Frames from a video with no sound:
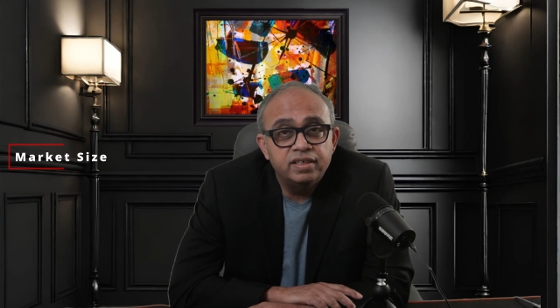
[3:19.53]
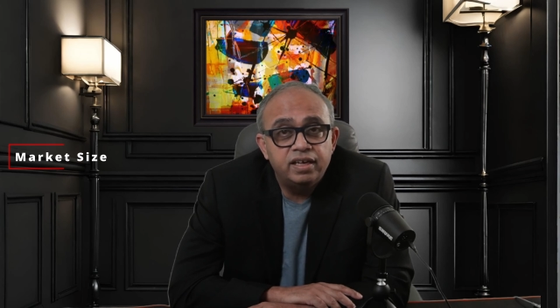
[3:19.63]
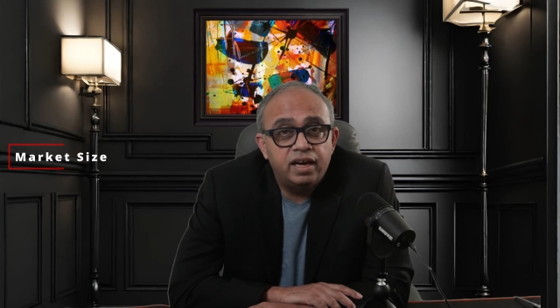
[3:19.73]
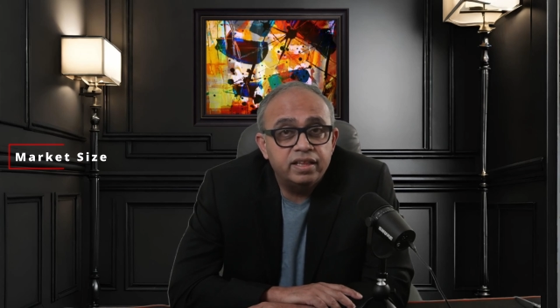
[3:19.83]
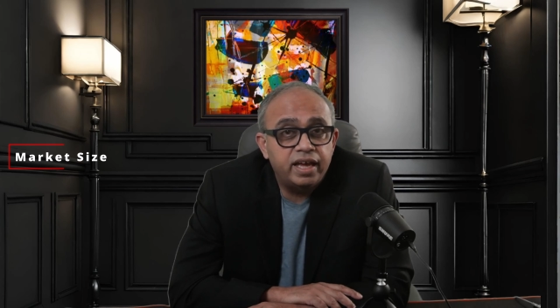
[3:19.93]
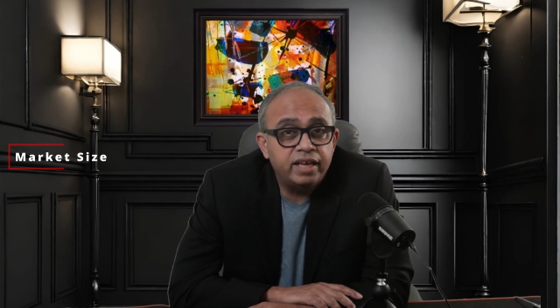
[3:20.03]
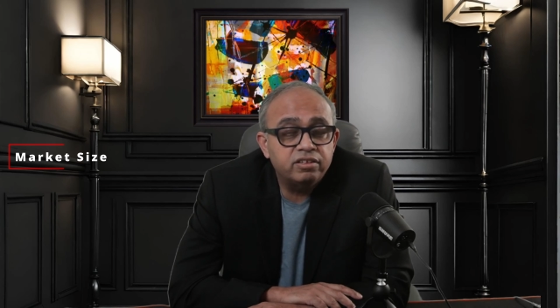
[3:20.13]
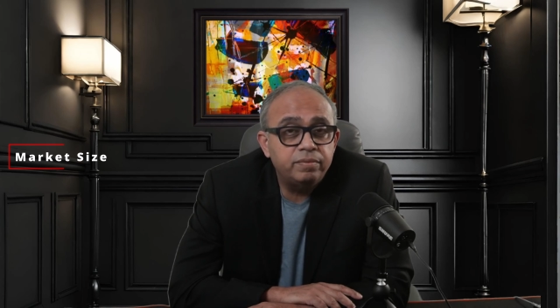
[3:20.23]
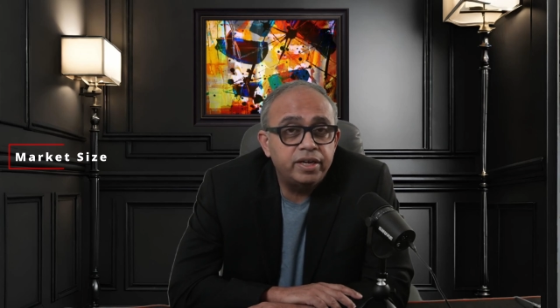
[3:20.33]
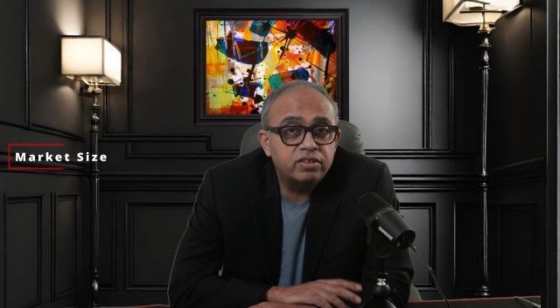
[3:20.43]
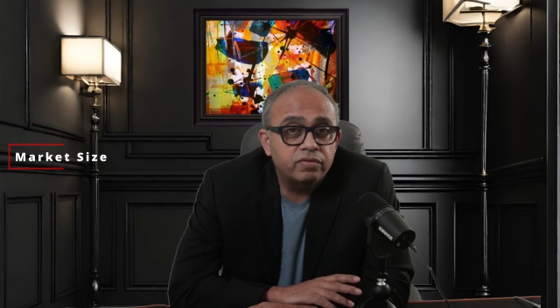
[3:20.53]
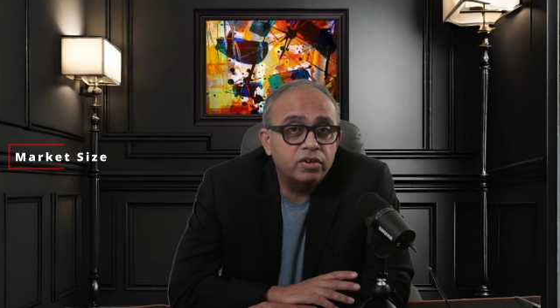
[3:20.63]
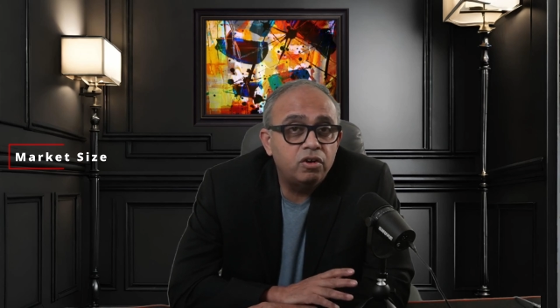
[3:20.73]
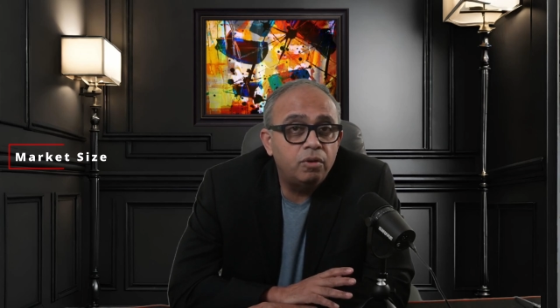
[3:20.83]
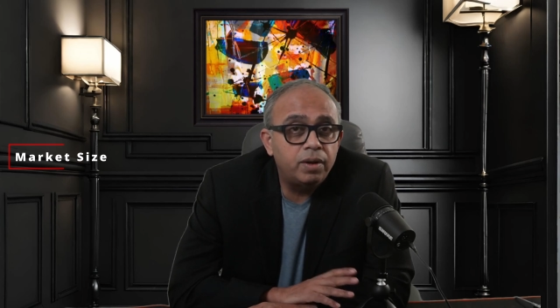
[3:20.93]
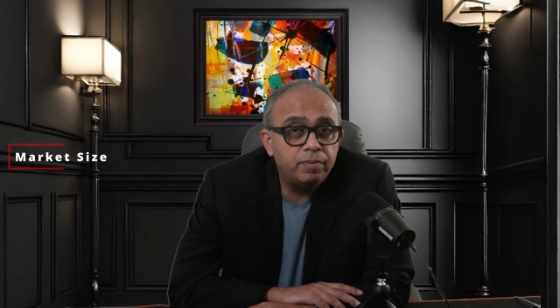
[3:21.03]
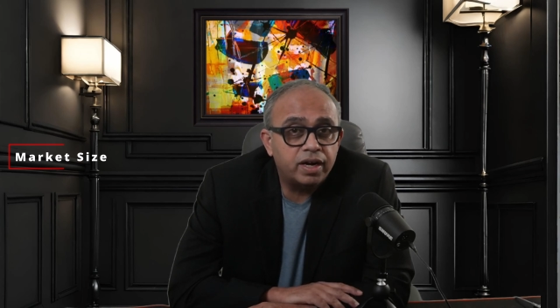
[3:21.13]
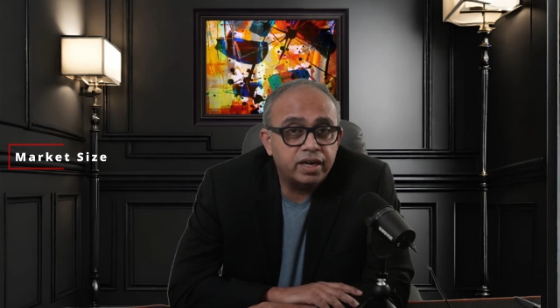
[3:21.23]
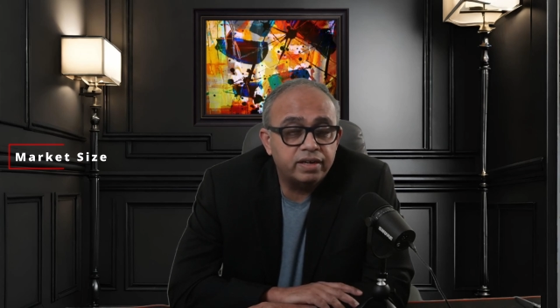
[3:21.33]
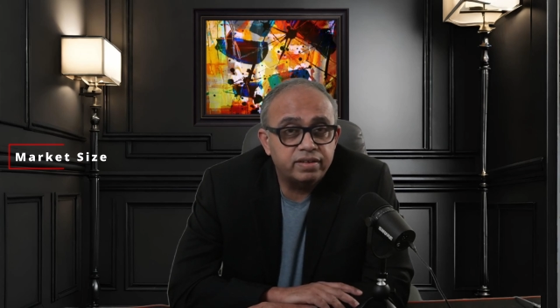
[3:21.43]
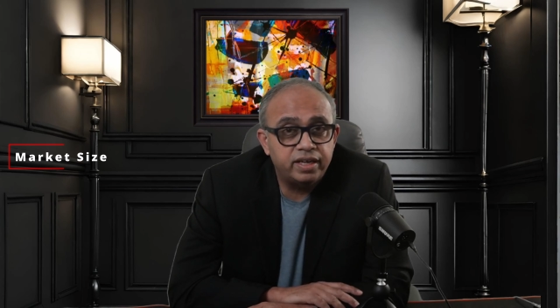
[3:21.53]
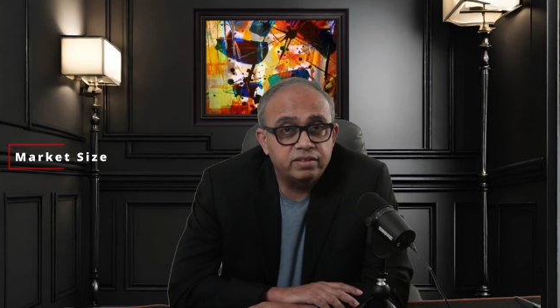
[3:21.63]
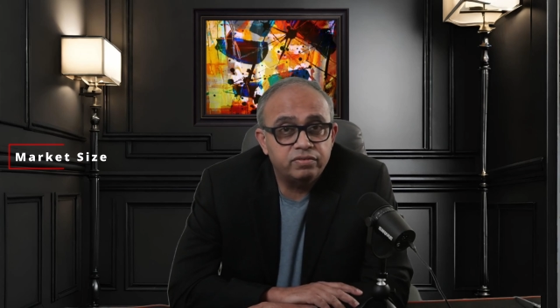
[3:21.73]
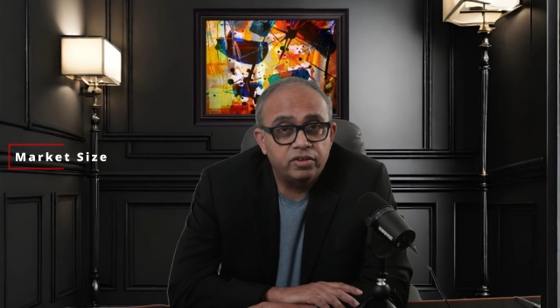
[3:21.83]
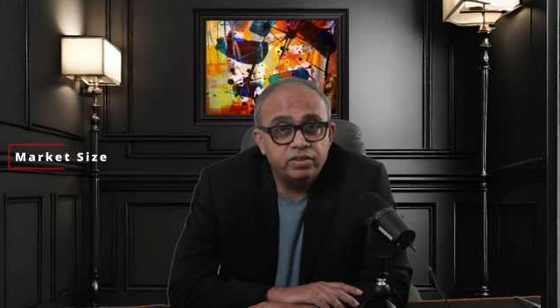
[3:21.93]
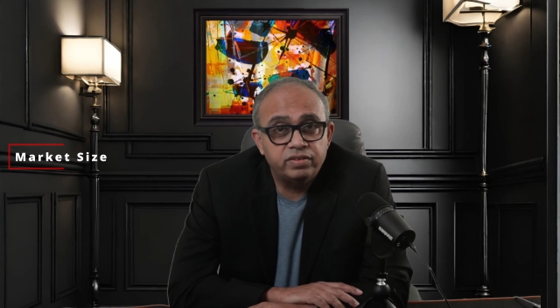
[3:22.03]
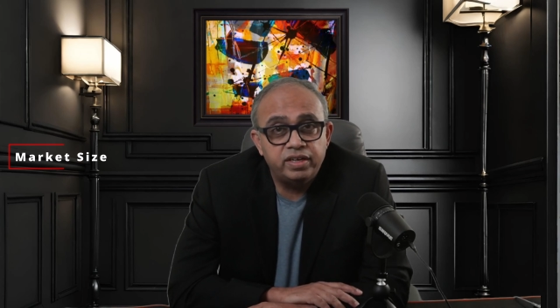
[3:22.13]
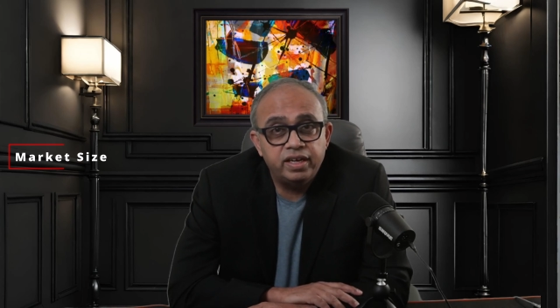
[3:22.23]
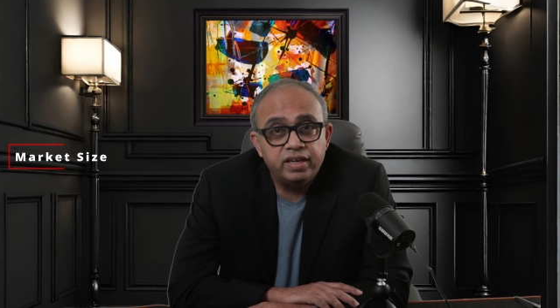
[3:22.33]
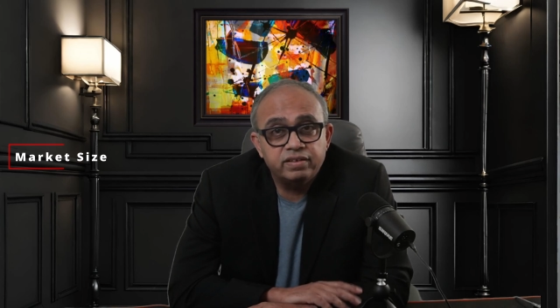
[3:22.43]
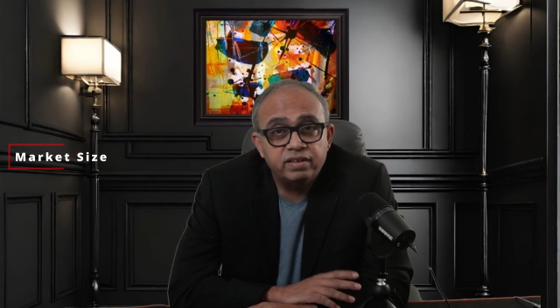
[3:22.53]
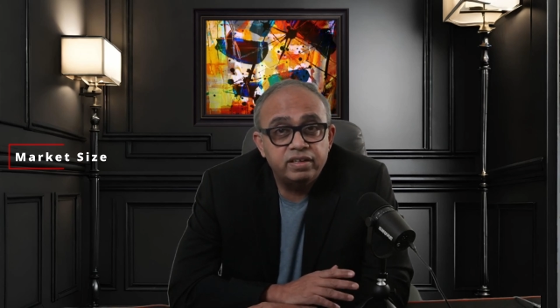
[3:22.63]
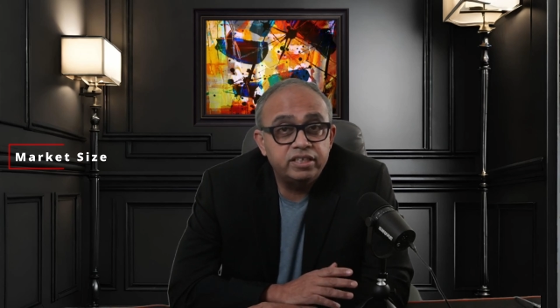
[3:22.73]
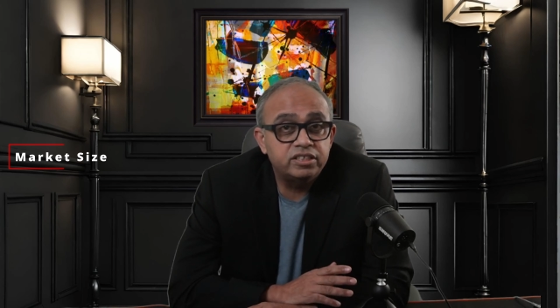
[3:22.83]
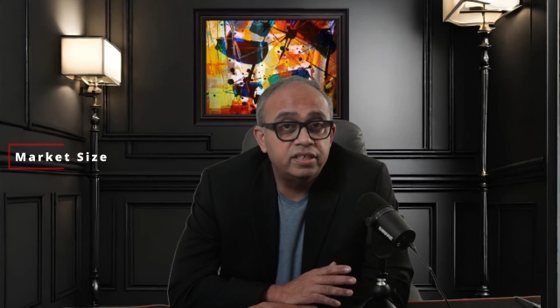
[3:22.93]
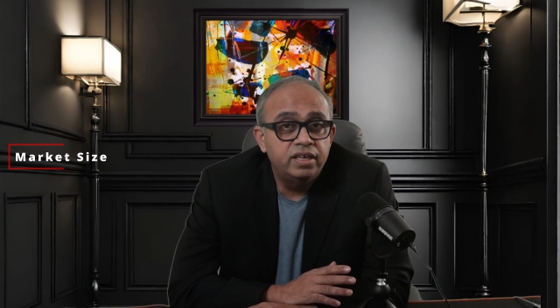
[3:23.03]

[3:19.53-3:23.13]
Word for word: uh, the estimates of the global market size for this indication reached